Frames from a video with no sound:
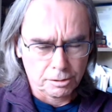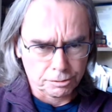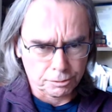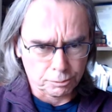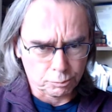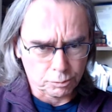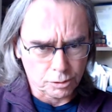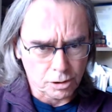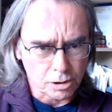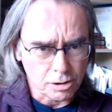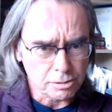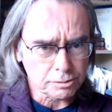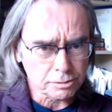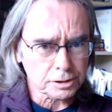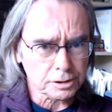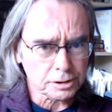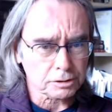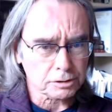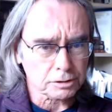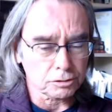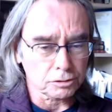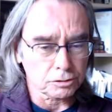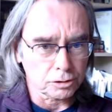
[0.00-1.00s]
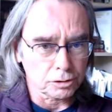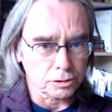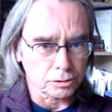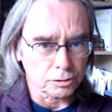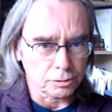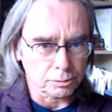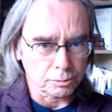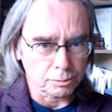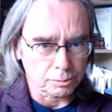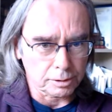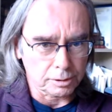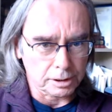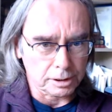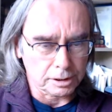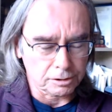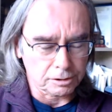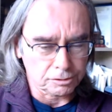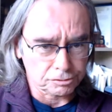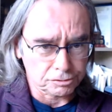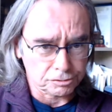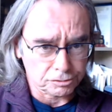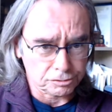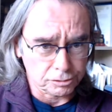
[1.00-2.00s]
The wrong thing to do
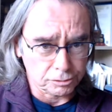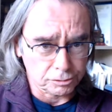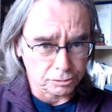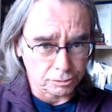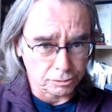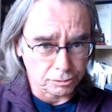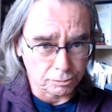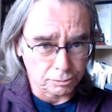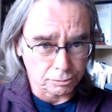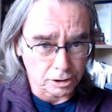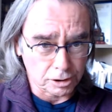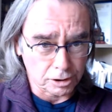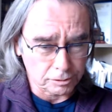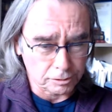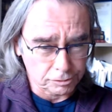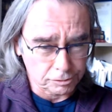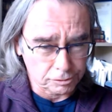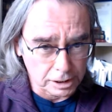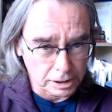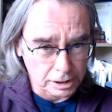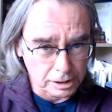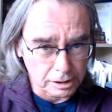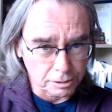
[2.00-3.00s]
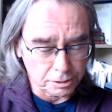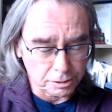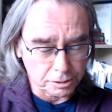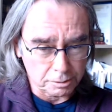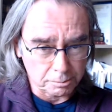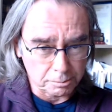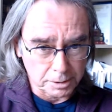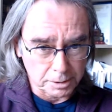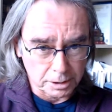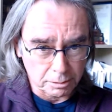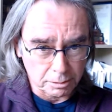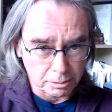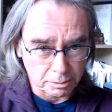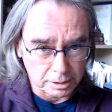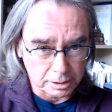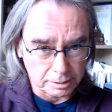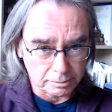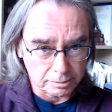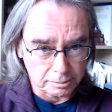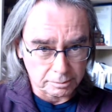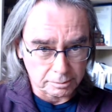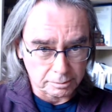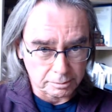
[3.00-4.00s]
is to not say anything about
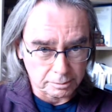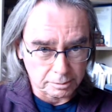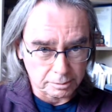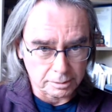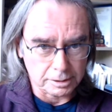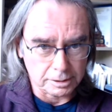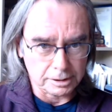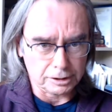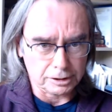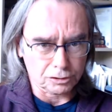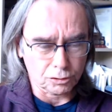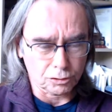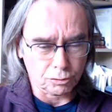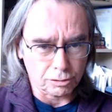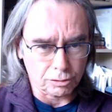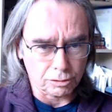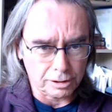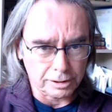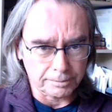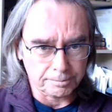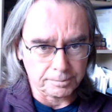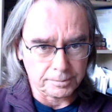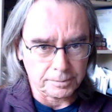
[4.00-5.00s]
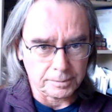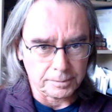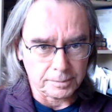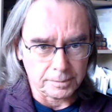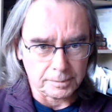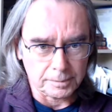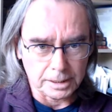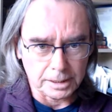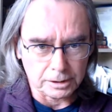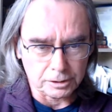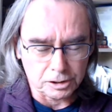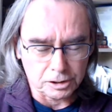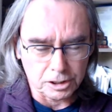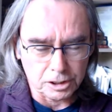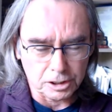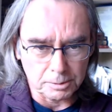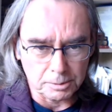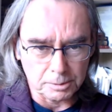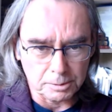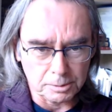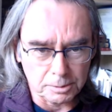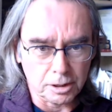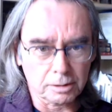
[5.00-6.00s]
it, ignore it, and
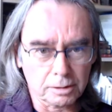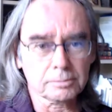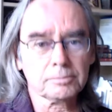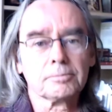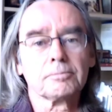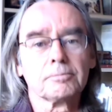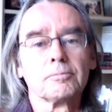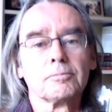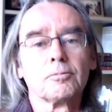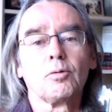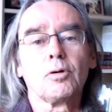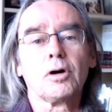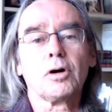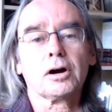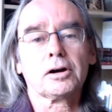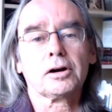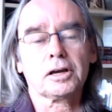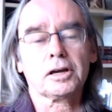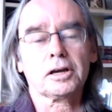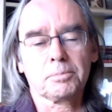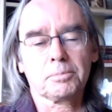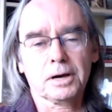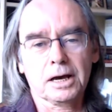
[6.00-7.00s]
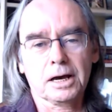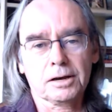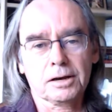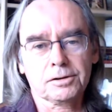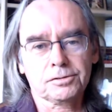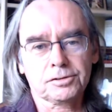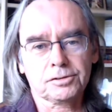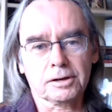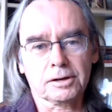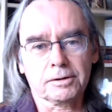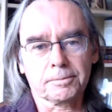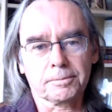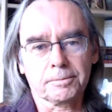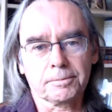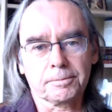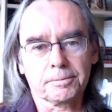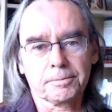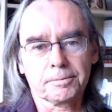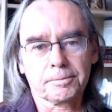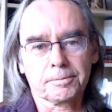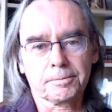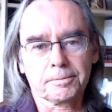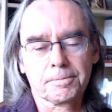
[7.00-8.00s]
keep on walking past it.
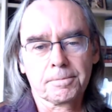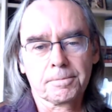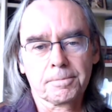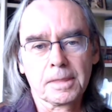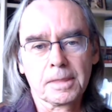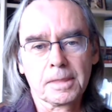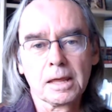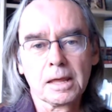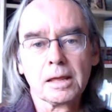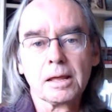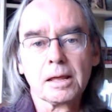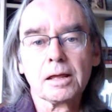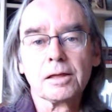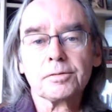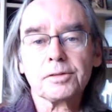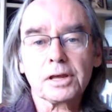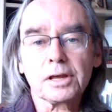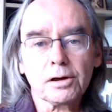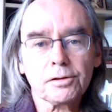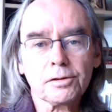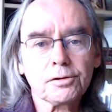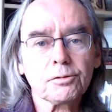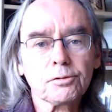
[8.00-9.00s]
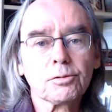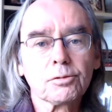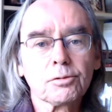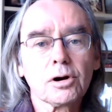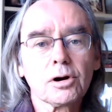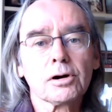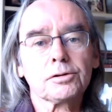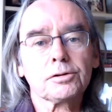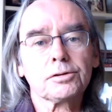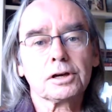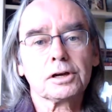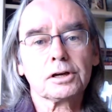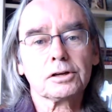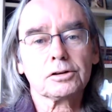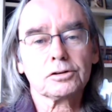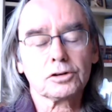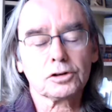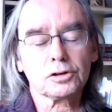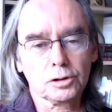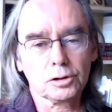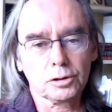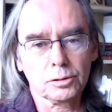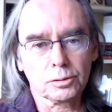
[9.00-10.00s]
The other wrong thing
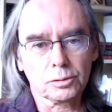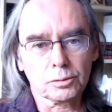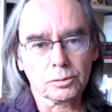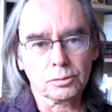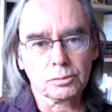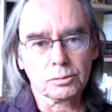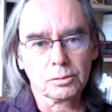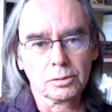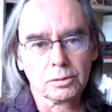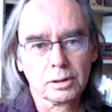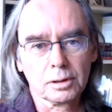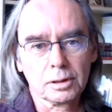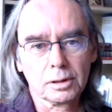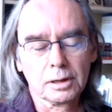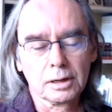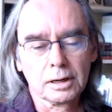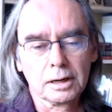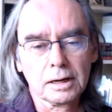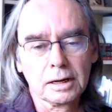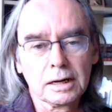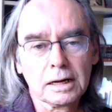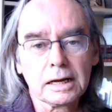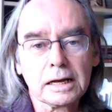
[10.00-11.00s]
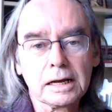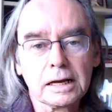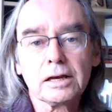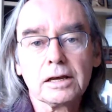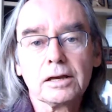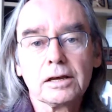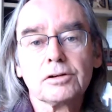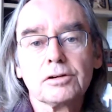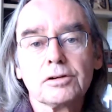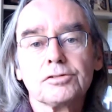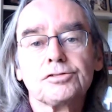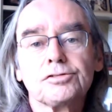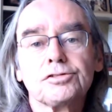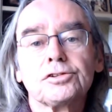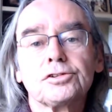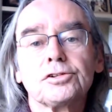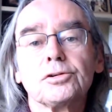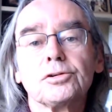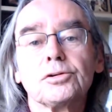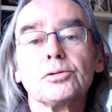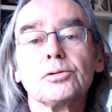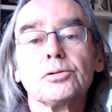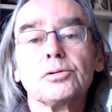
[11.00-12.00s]
to do is
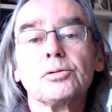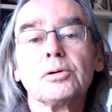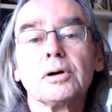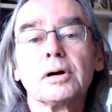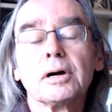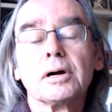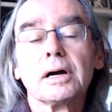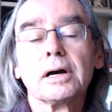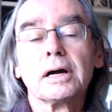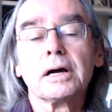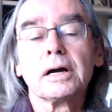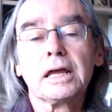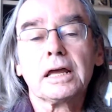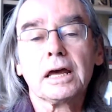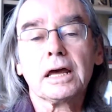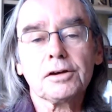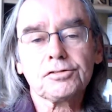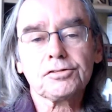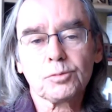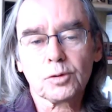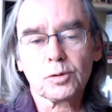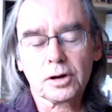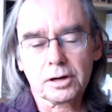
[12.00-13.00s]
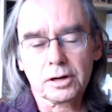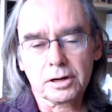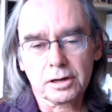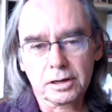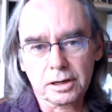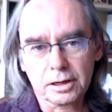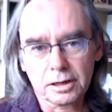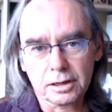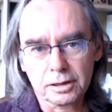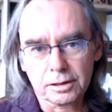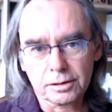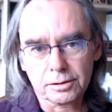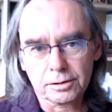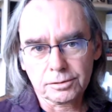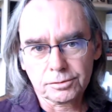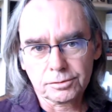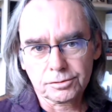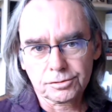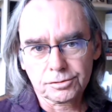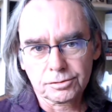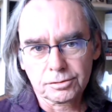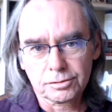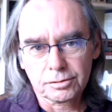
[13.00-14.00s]
to guess what it
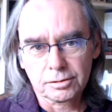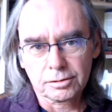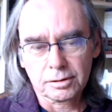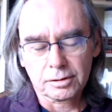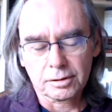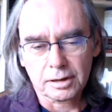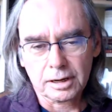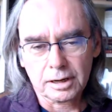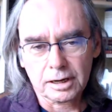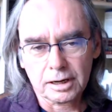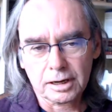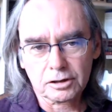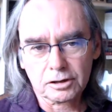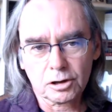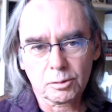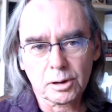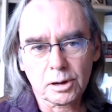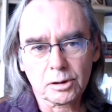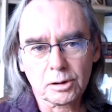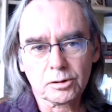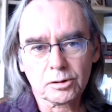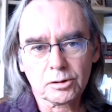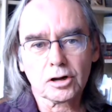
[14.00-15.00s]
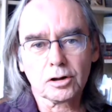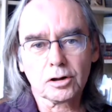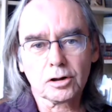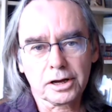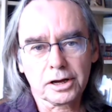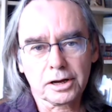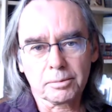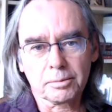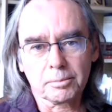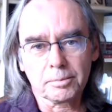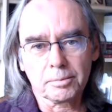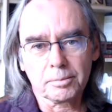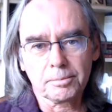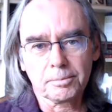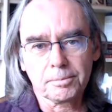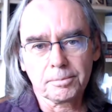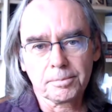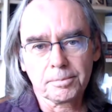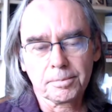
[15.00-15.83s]
is and go out on a limb.